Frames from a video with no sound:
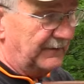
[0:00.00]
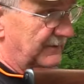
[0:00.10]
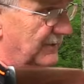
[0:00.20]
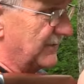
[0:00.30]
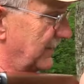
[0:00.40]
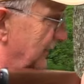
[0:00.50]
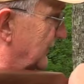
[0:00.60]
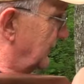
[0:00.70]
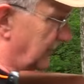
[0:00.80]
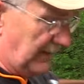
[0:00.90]
It just,
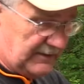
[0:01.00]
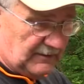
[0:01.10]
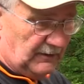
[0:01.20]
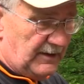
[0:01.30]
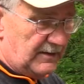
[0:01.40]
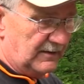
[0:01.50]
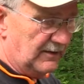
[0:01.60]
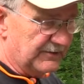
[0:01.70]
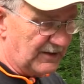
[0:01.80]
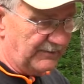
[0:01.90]
it's got the length, you
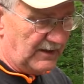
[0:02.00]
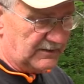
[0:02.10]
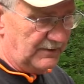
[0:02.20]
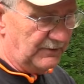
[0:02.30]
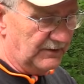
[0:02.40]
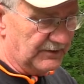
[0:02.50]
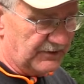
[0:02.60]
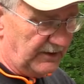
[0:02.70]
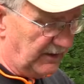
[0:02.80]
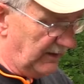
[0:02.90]
know, so I'm not tempted to
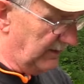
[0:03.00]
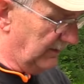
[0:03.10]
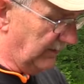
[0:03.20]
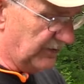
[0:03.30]
stick a, an